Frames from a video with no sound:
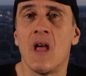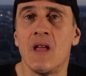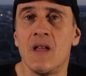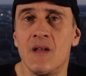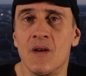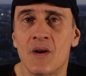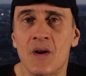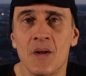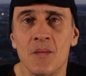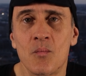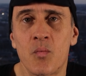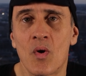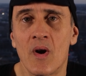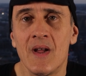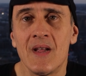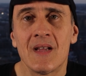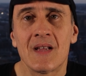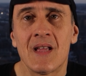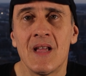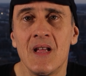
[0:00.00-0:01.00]
you can
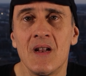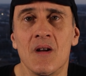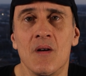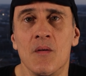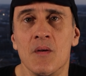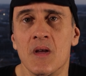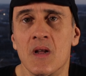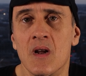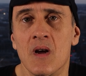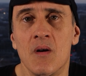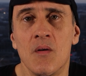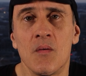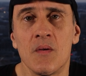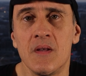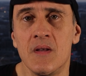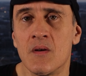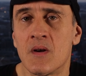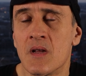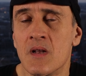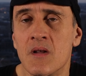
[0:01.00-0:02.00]
break keto,
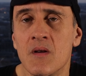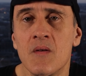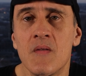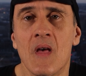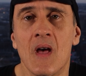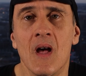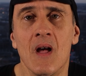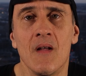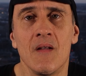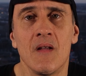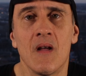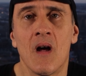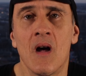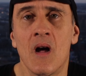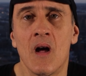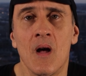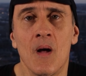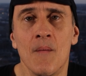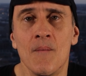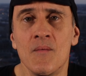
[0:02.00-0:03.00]
you can do that.
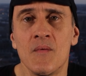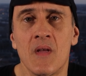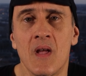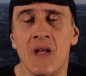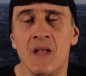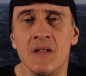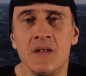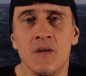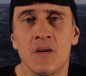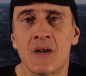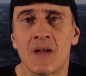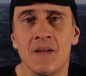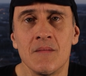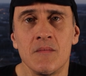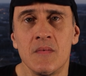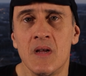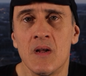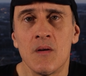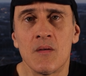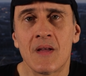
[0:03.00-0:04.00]
And you
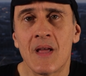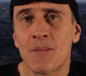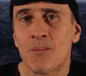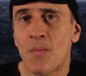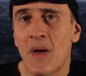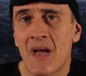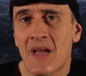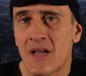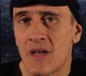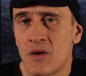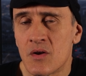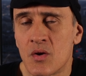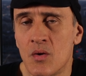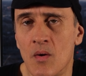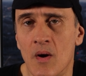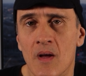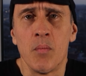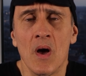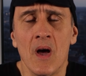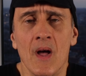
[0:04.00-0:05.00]
can, get back
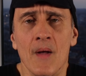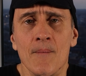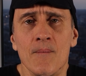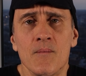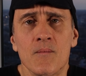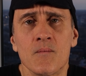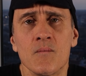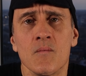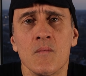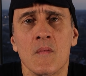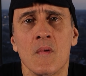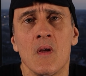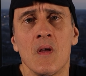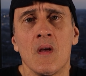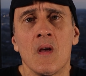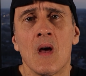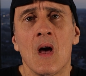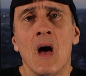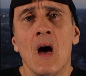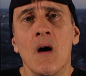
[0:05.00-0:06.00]
into it. But
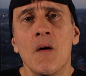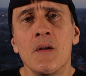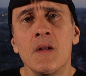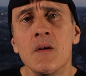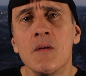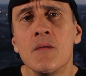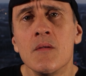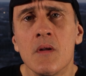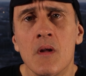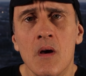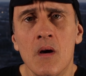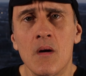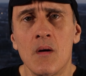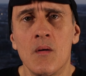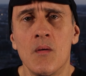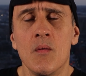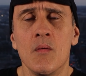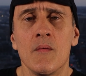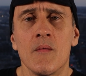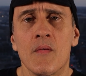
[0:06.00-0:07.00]
how do you
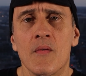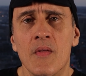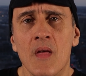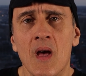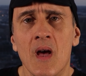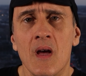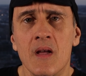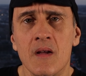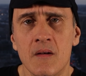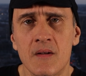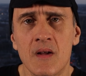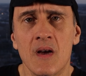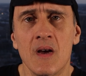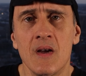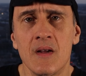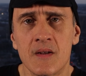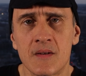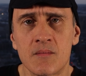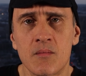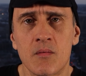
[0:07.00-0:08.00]
know that your
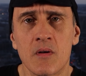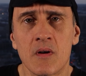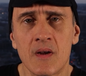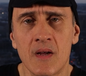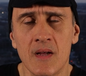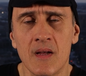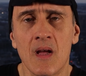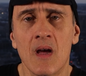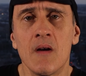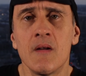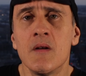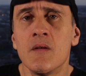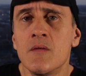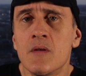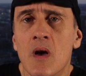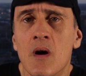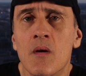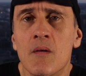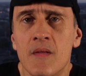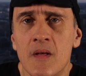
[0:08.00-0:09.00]
diet is working? How do you
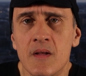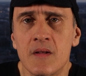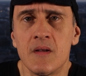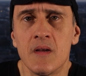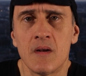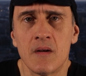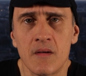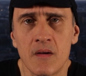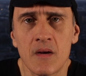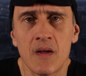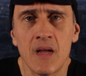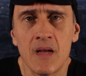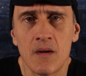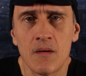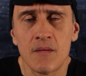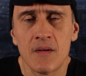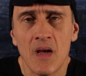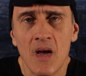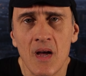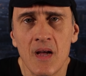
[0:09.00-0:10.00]
know that, your
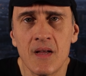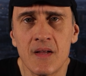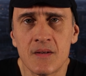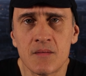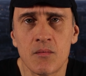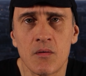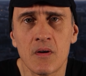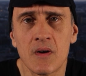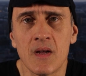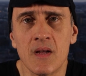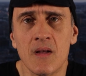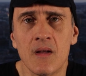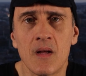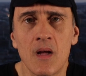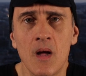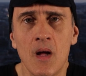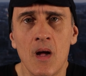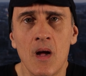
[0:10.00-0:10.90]
keto diet is working?